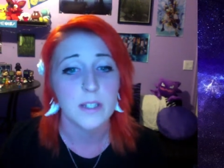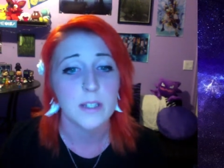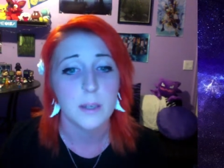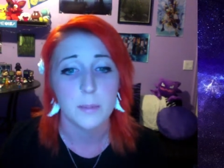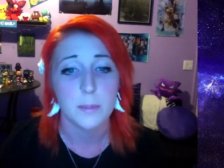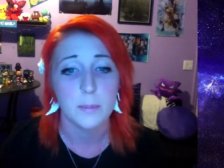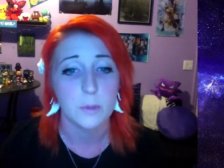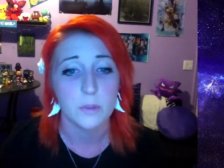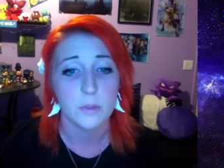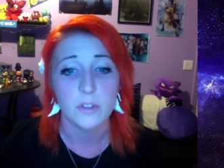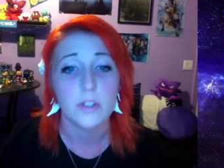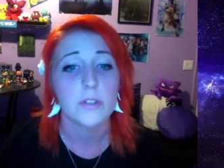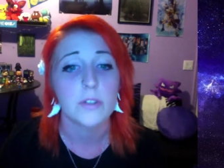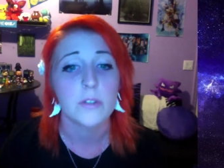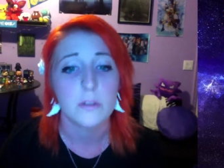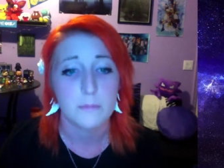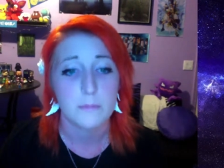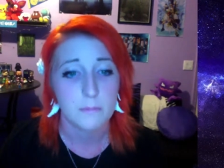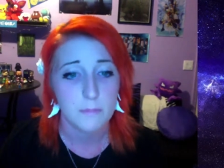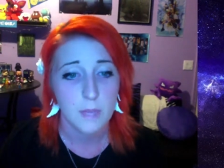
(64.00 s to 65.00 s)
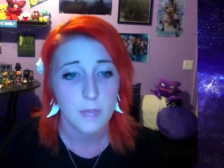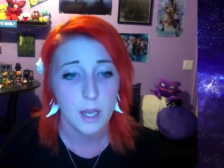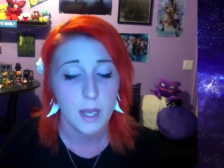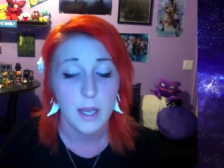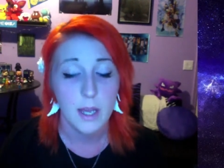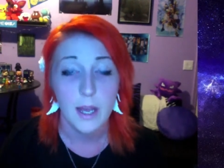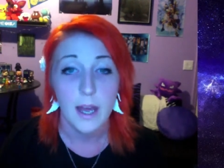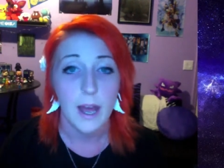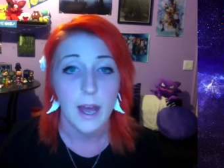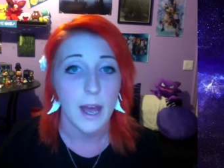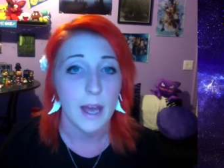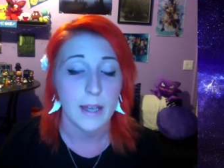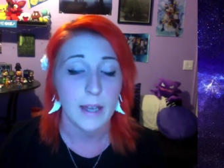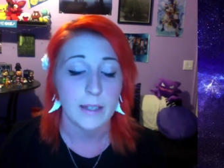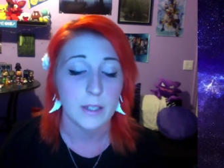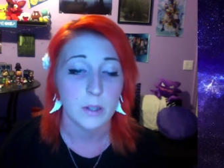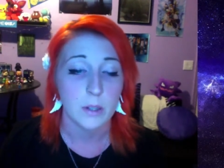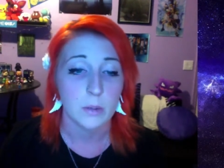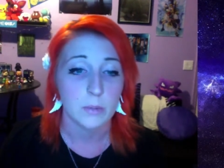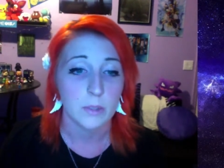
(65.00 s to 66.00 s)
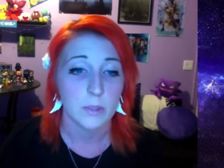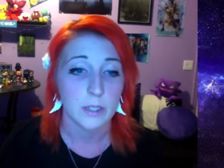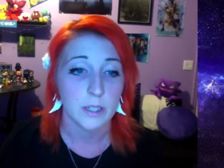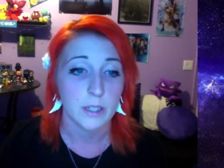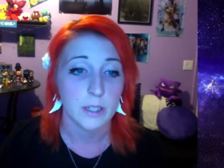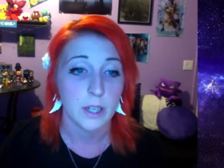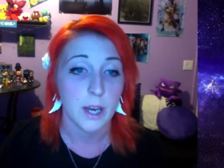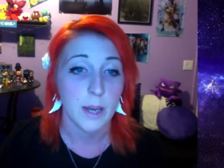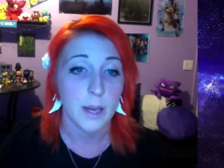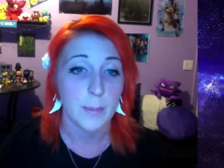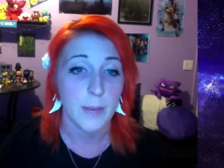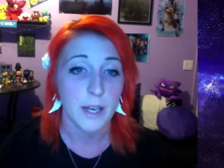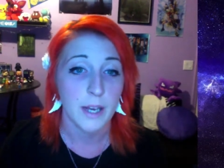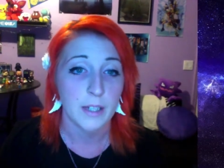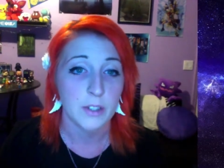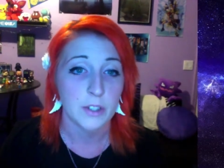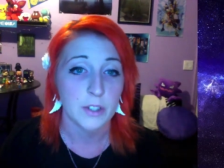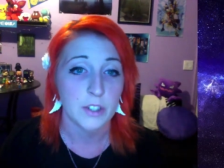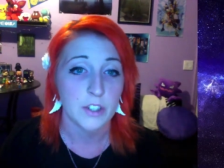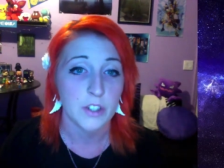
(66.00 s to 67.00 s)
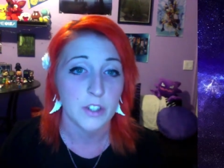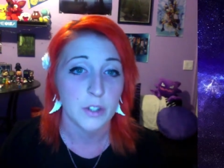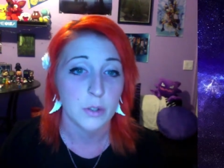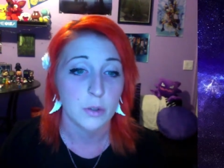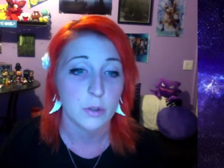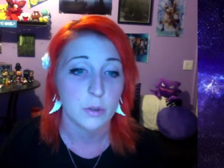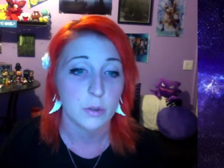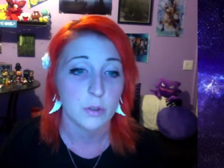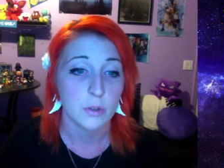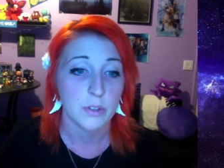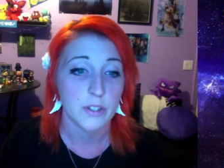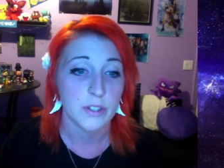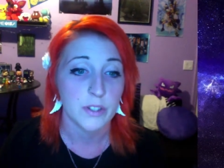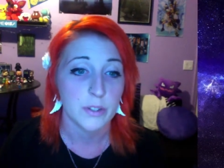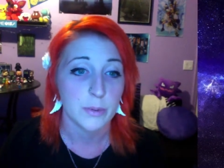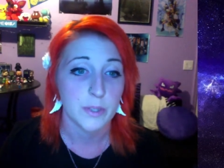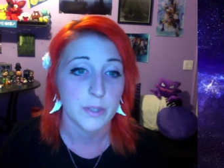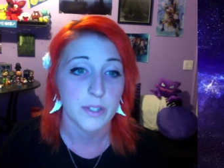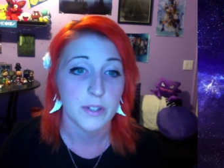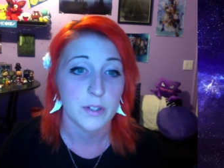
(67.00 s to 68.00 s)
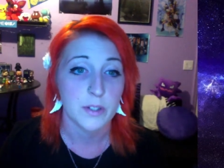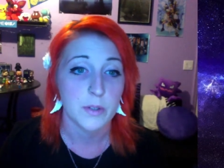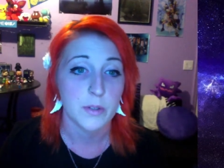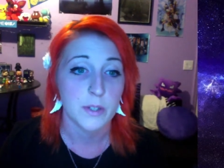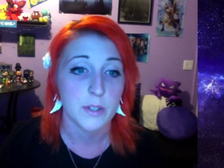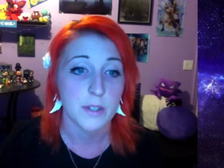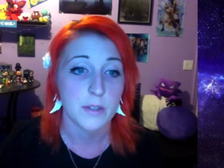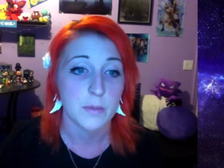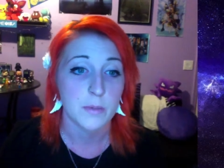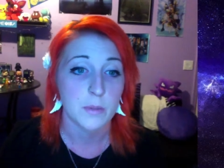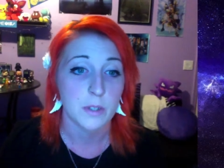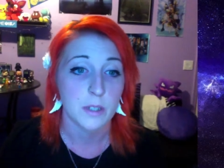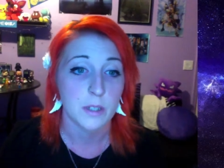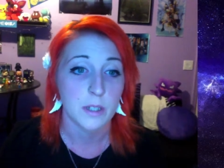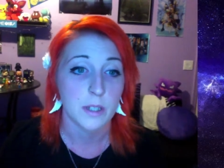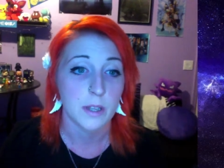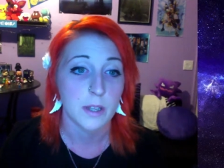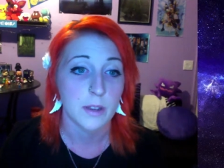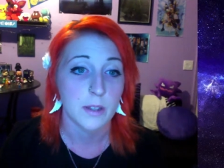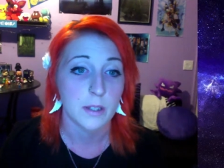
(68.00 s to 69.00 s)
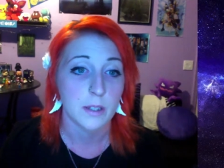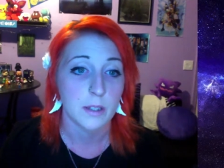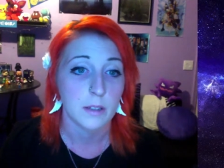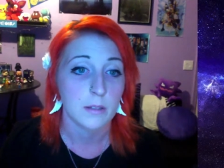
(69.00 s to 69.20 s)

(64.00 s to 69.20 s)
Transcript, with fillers: up movers. I don't really know. I'm actually just Googled this week's news. It's really nothing.